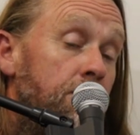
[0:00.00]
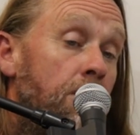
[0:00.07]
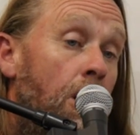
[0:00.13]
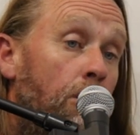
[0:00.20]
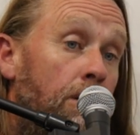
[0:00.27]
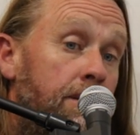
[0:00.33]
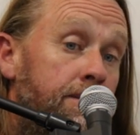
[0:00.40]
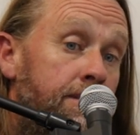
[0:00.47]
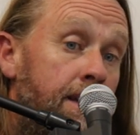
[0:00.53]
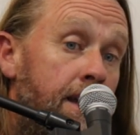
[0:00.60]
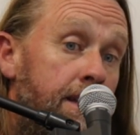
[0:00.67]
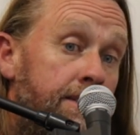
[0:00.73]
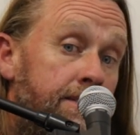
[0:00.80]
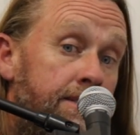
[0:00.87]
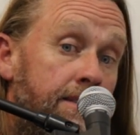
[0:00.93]
No one
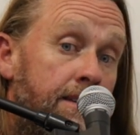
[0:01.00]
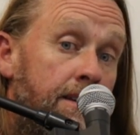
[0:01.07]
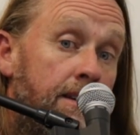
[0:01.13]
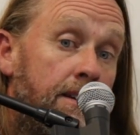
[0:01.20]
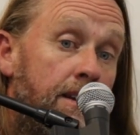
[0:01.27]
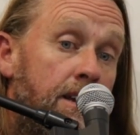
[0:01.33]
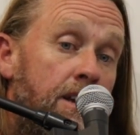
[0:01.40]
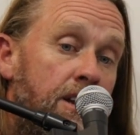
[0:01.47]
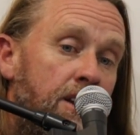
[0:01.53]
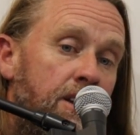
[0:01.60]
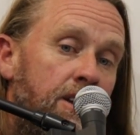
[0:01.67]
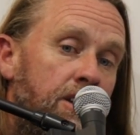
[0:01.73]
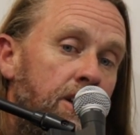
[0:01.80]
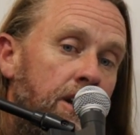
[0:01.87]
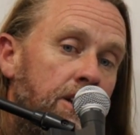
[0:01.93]
says,
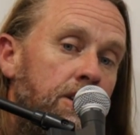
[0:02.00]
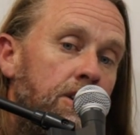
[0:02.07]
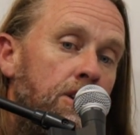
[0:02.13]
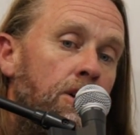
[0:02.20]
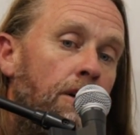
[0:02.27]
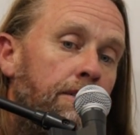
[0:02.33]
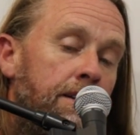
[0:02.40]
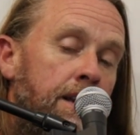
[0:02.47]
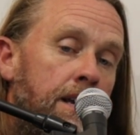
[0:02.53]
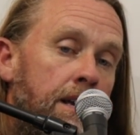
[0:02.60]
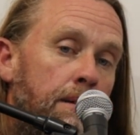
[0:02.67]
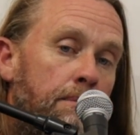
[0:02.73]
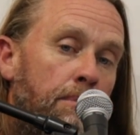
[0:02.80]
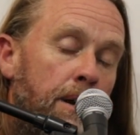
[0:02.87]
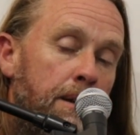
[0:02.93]
you know, you often
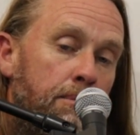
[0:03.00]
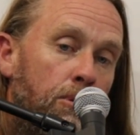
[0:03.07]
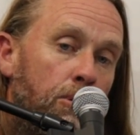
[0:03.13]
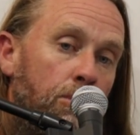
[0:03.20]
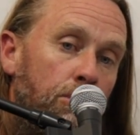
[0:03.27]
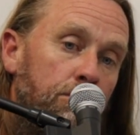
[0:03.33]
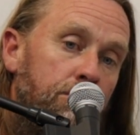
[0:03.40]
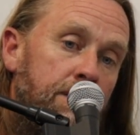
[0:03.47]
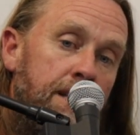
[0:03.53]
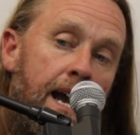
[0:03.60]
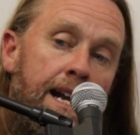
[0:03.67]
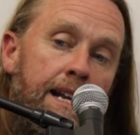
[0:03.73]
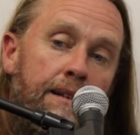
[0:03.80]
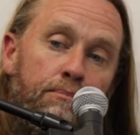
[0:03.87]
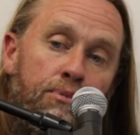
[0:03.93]
hear people
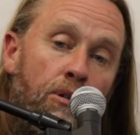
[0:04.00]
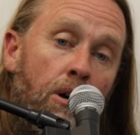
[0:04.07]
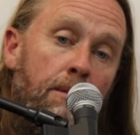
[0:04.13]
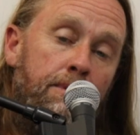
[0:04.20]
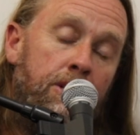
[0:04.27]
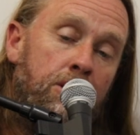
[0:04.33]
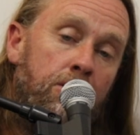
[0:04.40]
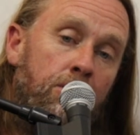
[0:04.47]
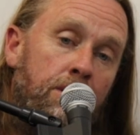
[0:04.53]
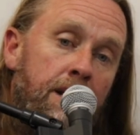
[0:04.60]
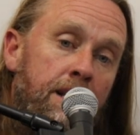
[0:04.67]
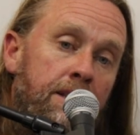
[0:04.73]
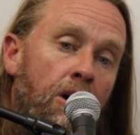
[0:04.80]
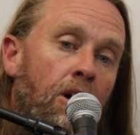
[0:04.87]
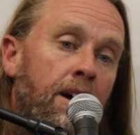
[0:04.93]
say to primary school
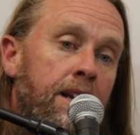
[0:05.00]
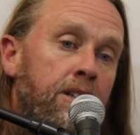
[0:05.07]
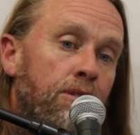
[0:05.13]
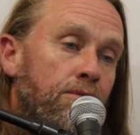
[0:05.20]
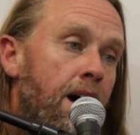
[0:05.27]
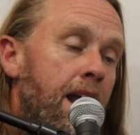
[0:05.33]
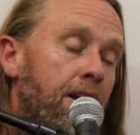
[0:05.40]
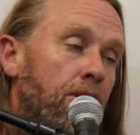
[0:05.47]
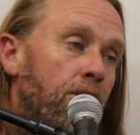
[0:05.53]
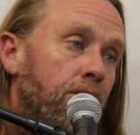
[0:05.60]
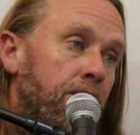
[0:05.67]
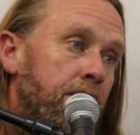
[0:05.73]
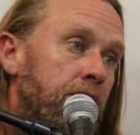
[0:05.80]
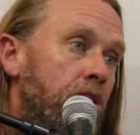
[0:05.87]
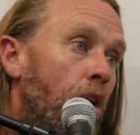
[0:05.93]
kids, oh, he's a runner
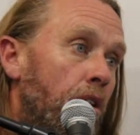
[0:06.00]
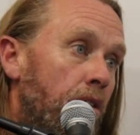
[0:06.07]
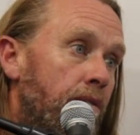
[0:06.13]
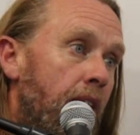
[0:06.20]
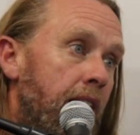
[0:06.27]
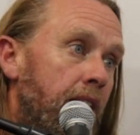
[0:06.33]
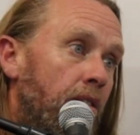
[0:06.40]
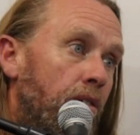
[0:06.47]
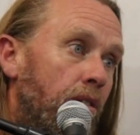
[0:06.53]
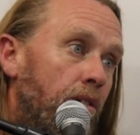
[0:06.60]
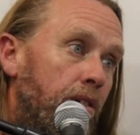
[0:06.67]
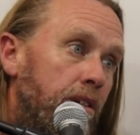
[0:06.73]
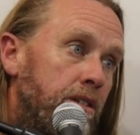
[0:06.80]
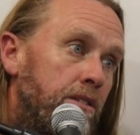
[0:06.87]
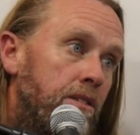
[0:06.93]
or he's not a runner or
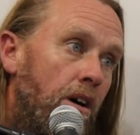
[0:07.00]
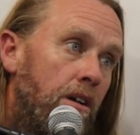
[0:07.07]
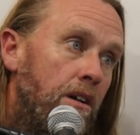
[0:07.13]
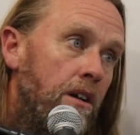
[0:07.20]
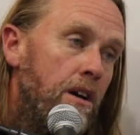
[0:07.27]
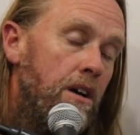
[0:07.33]
he's not.